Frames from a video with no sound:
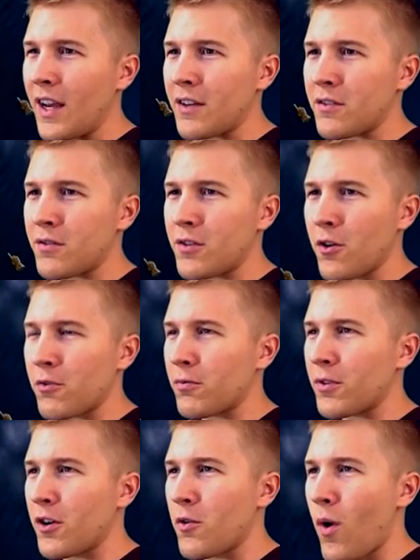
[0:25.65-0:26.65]
I don't
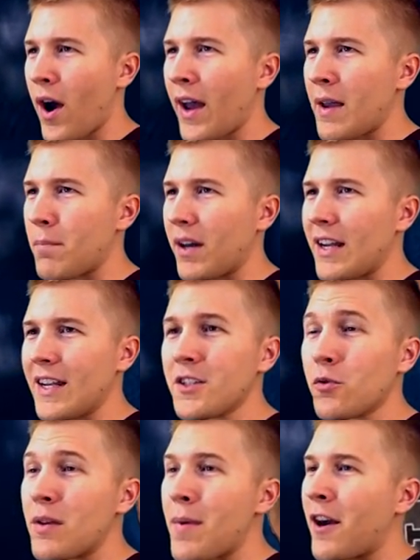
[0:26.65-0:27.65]
know why, but it
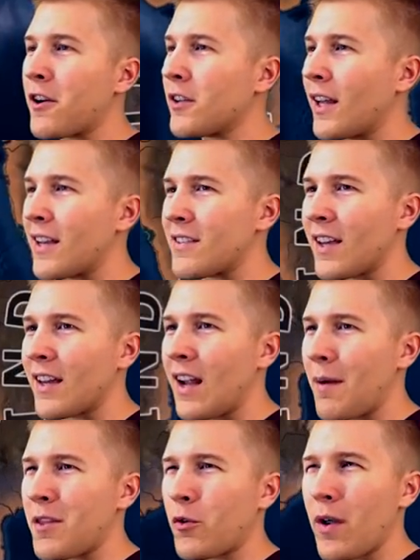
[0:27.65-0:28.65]
doesn't really matter. Like I said,
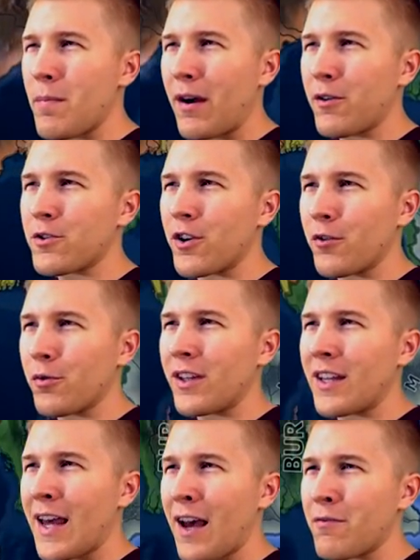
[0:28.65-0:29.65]
I mean, the great powers aren't really
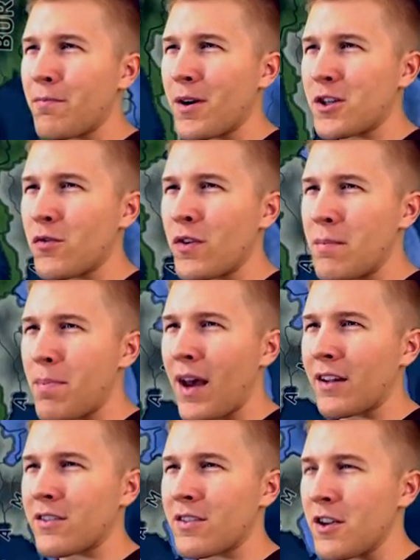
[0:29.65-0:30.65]
gonna have much of an
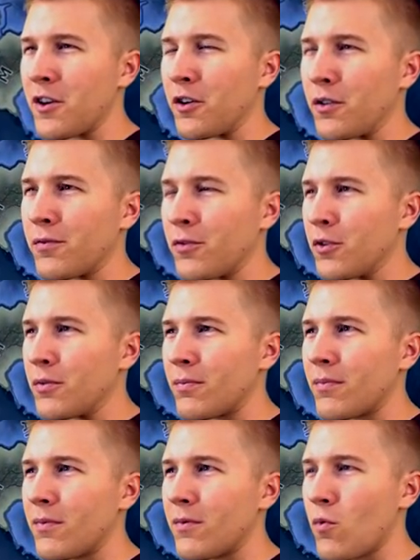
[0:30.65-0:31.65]
impact here for
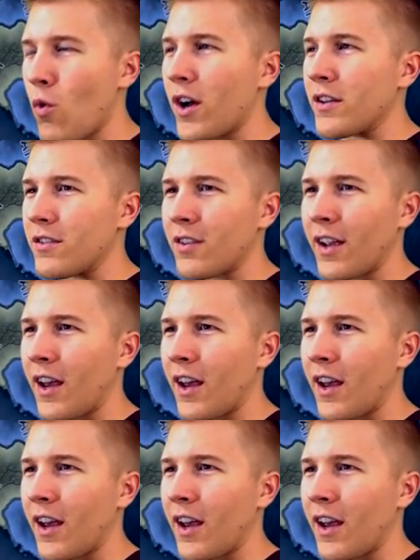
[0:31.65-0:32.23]
once, I